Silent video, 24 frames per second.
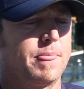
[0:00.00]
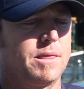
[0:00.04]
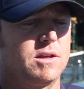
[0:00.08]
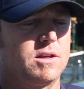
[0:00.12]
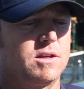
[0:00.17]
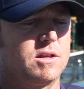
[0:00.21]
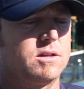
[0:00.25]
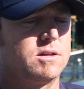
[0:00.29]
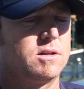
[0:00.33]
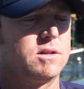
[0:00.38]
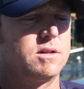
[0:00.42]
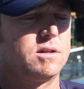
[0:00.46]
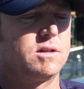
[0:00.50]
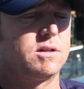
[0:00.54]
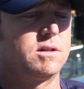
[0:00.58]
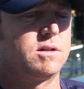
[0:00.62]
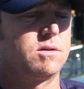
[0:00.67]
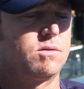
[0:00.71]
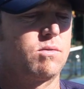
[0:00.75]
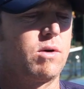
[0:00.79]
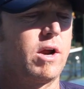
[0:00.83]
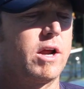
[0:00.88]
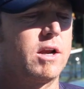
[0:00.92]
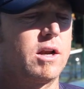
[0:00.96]
eh,
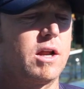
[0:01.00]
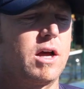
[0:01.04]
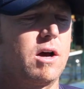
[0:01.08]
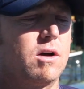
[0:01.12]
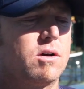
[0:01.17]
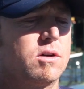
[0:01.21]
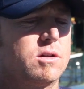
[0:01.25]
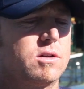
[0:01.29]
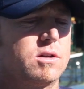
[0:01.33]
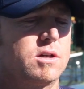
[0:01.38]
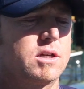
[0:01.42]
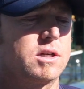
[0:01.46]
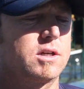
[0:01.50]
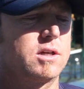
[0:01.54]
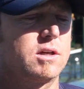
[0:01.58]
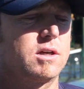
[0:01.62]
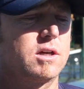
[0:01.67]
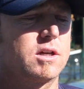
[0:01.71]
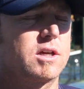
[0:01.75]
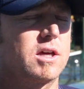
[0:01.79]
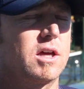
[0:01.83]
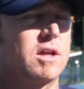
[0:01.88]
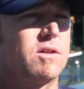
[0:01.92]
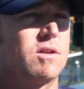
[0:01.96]
right now,
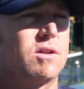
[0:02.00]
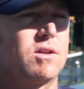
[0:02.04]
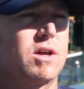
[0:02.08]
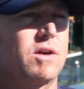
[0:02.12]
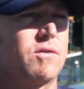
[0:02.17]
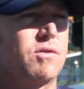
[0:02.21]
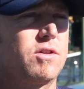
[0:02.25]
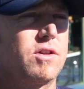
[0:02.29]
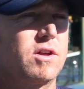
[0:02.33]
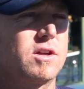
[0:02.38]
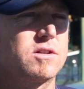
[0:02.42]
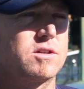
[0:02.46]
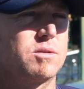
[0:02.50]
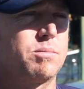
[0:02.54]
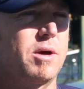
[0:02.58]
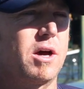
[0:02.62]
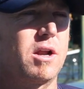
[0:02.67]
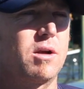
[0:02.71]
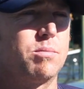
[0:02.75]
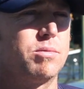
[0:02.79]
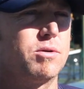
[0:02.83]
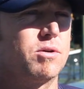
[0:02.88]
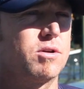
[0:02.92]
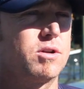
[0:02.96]
again, everything is
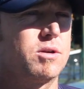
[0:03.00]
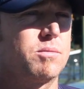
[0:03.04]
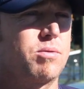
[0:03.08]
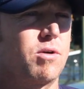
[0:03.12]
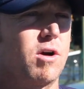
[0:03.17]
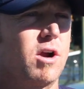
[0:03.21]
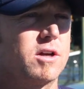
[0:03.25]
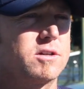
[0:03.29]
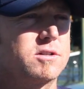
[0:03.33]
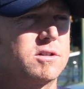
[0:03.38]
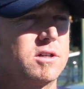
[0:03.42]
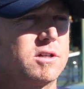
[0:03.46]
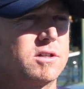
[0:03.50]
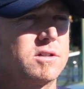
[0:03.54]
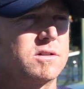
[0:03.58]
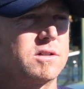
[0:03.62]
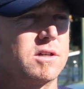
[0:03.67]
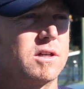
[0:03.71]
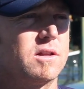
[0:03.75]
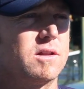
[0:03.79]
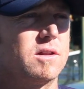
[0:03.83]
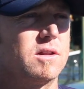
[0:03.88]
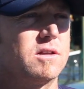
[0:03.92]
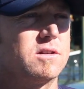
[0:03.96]
about a building process,
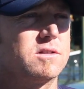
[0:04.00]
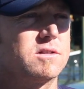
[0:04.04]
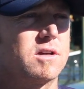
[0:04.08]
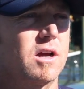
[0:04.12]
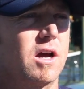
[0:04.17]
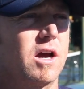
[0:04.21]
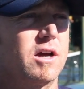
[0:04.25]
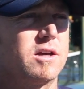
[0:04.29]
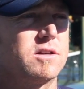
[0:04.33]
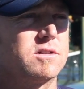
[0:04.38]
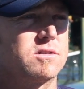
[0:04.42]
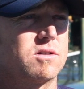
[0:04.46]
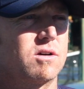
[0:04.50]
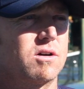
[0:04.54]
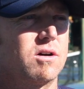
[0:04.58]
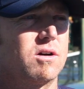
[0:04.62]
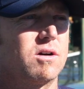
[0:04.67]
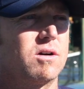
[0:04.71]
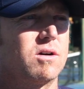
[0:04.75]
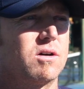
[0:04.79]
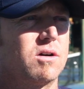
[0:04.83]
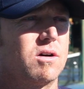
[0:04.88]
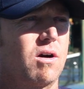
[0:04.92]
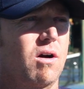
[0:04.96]
and these guys
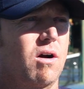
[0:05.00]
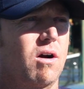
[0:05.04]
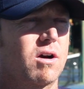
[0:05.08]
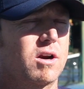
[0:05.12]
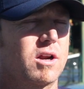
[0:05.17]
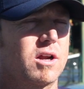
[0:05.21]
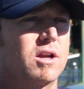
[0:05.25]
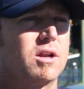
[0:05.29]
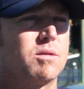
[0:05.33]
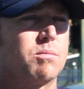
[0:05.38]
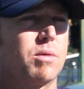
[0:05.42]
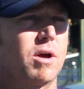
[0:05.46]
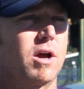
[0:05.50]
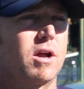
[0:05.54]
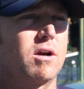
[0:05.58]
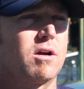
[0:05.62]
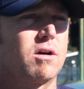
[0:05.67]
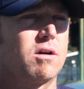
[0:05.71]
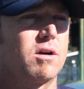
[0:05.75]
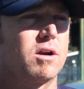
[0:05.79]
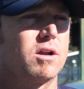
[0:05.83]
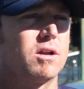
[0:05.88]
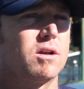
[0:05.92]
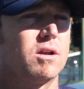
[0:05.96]
are are getting
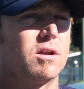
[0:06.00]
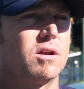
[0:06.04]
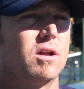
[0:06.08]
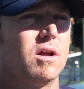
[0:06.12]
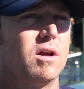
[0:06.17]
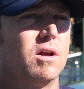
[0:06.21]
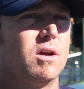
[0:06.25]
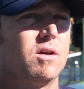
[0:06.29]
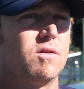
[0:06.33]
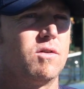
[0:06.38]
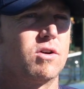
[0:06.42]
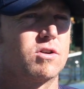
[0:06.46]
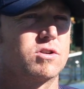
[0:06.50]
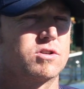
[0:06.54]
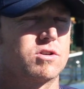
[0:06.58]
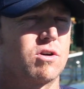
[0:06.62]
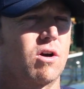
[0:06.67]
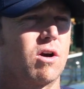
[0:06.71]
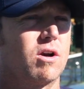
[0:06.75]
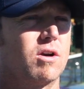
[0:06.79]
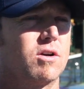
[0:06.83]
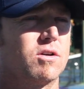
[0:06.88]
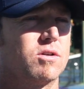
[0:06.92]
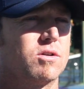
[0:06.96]
better and they're
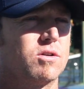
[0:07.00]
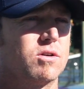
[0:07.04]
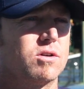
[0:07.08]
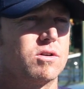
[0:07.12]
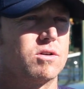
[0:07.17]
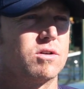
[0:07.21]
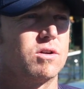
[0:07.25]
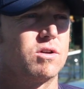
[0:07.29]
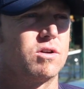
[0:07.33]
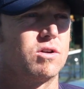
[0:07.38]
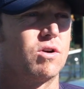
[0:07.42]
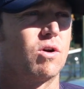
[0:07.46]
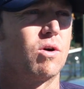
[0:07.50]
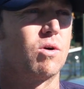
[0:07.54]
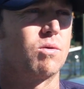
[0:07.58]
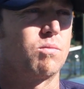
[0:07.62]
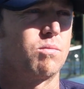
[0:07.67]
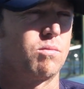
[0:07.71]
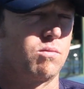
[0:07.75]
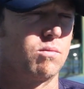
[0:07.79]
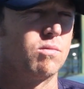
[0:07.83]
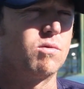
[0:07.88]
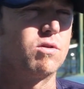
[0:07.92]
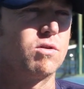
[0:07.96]
starting to, you know,
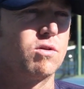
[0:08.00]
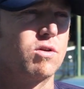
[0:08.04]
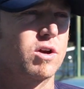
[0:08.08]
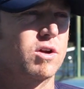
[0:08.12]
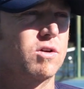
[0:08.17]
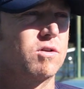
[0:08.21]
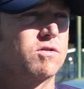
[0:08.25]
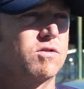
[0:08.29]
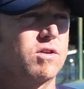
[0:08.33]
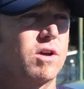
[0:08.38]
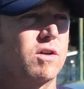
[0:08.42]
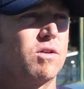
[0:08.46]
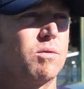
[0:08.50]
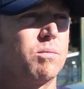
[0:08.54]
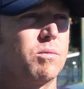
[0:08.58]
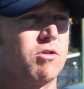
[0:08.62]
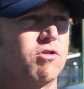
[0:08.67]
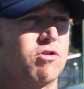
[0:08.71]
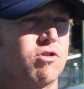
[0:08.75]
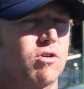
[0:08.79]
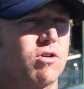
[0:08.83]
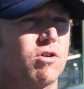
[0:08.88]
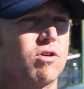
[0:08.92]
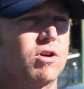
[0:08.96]
like you said, the
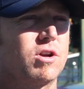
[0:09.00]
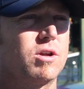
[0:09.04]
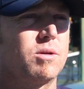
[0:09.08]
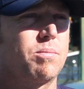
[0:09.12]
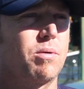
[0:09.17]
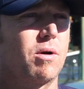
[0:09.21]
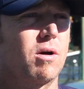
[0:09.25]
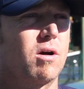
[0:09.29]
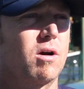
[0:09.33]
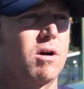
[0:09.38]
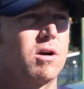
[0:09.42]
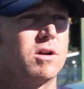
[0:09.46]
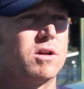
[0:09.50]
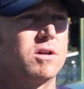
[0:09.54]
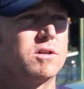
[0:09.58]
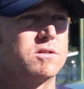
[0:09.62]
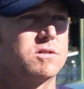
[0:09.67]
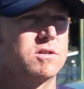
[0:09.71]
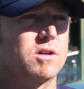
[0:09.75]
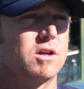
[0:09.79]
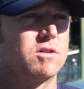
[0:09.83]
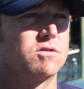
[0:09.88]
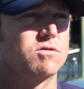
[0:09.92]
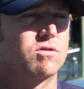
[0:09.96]
maturity part
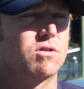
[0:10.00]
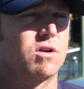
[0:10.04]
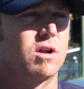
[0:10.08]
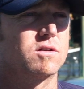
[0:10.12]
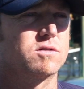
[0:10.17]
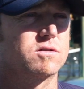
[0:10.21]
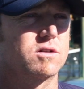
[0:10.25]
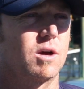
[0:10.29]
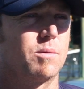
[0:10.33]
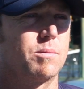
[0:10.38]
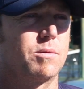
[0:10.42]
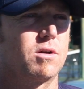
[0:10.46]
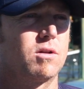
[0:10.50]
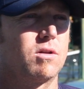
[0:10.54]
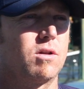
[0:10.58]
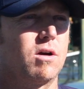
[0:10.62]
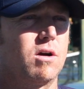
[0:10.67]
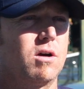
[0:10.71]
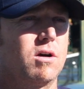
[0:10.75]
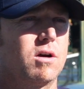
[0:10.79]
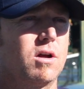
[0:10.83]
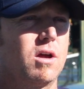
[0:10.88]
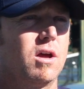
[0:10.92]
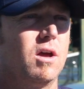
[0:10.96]
is, is, is coming
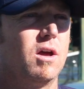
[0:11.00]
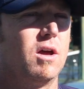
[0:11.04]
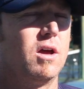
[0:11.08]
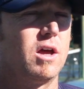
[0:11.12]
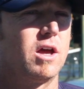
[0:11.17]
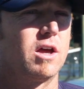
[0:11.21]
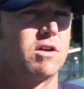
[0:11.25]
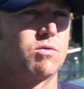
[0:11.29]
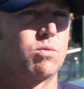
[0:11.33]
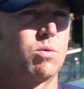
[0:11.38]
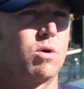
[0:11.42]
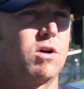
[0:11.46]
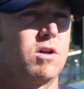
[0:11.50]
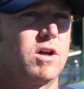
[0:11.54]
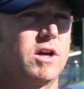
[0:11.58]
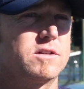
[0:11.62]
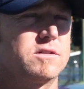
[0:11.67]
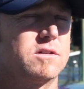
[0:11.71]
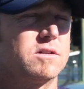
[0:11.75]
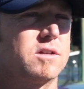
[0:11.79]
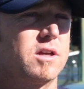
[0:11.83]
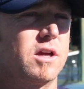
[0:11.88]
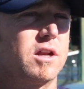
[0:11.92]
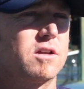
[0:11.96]
along as well as
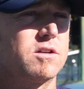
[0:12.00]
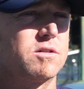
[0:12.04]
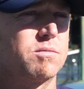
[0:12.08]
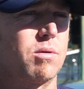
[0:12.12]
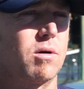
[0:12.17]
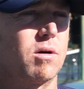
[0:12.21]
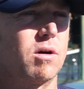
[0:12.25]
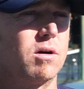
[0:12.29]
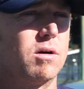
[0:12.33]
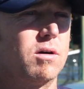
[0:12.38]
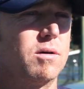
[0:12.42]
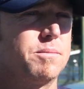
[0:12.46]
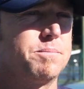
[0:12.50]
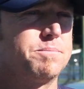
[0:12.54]
the tennis part